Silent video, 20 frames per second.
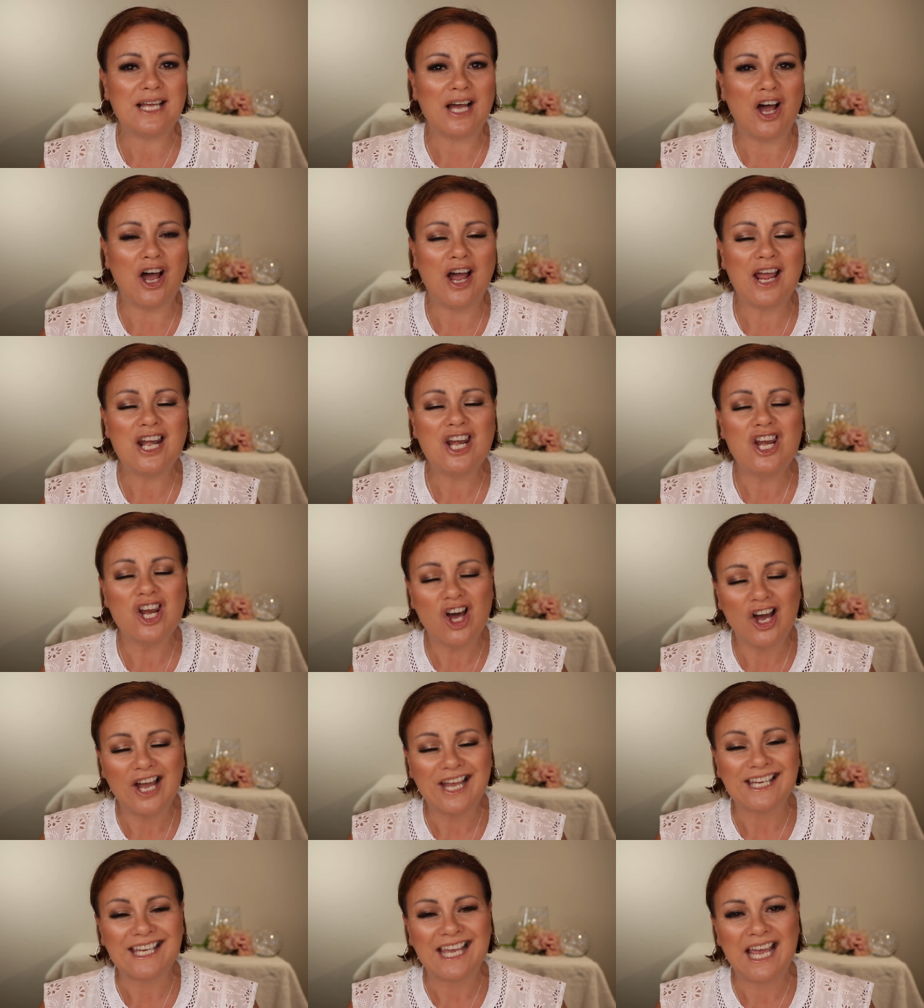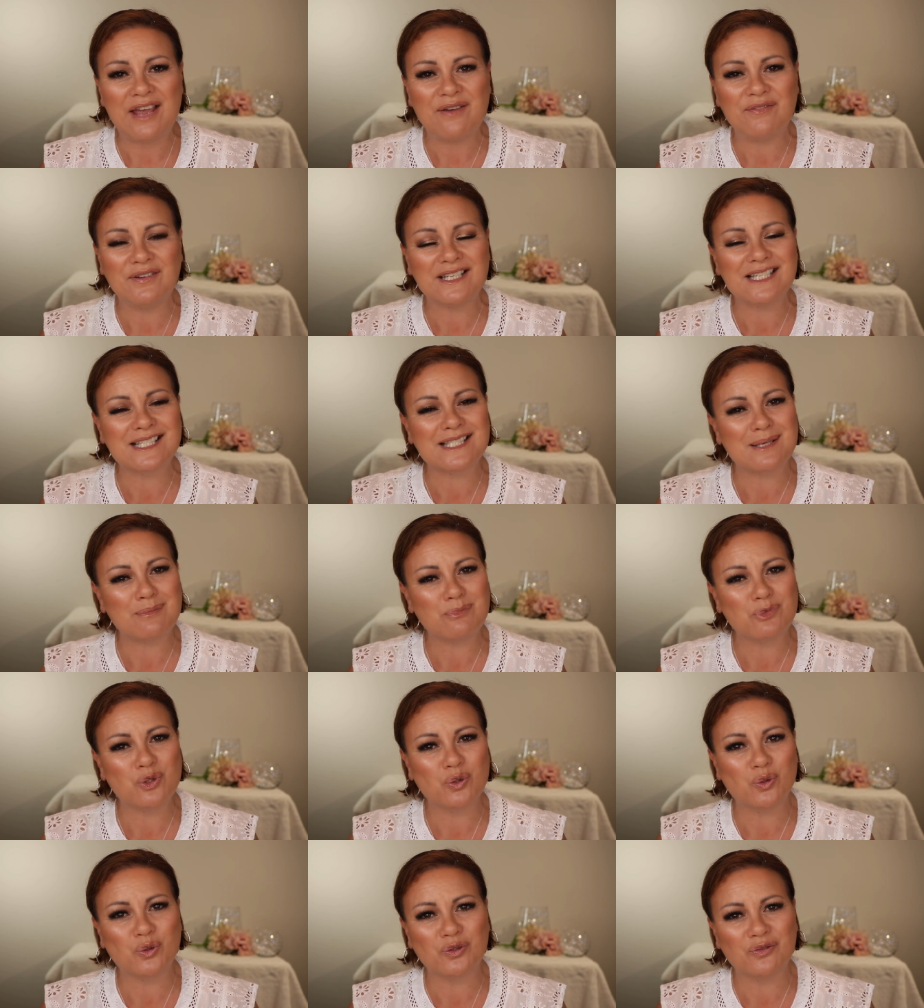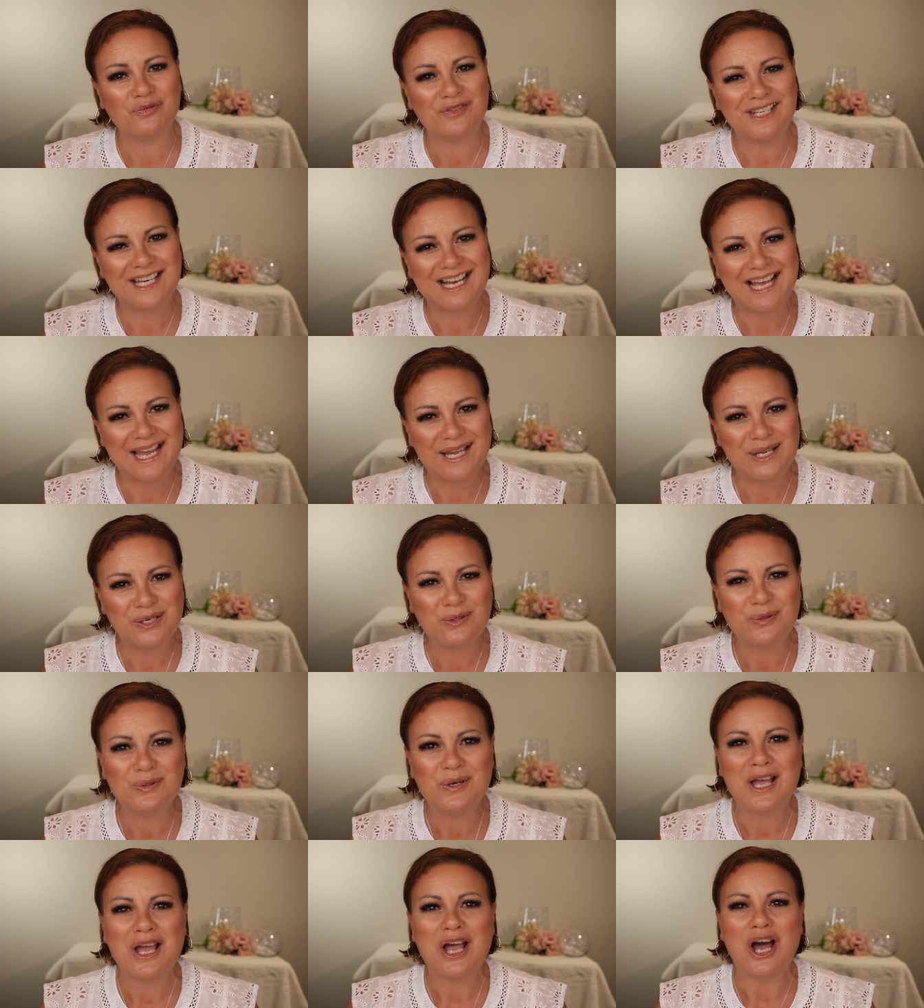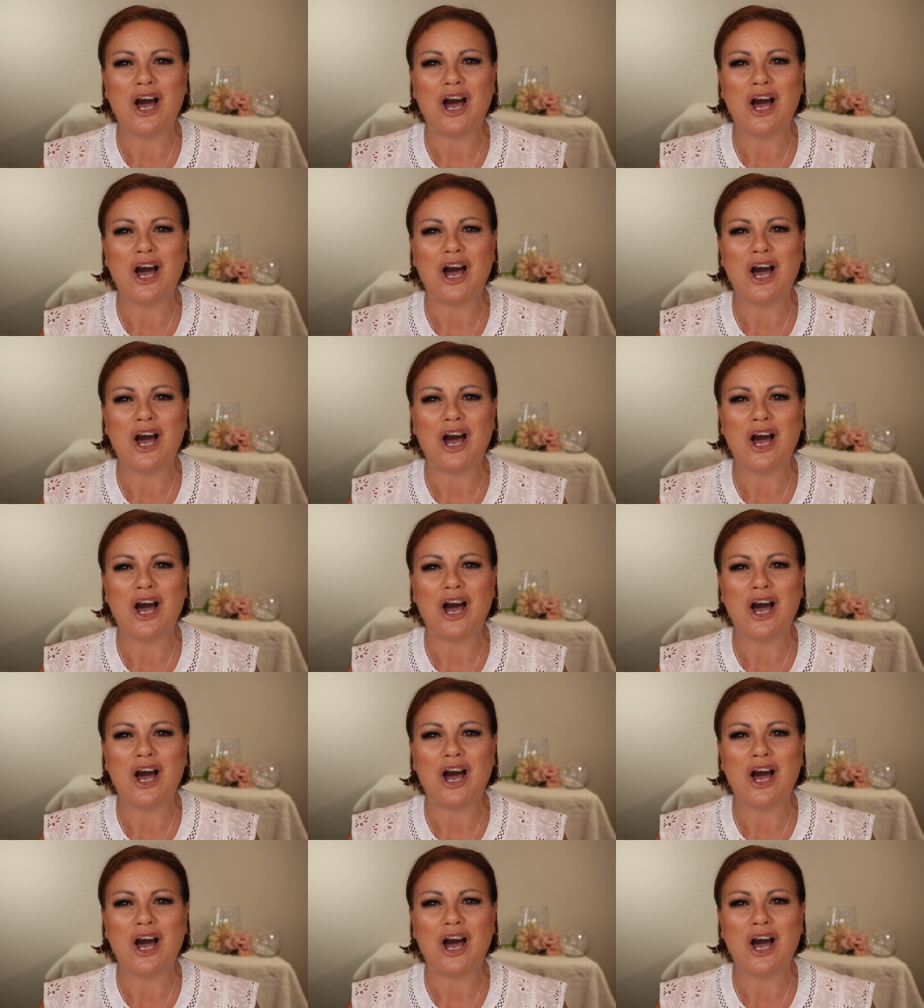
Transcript: I like having some sort of nail.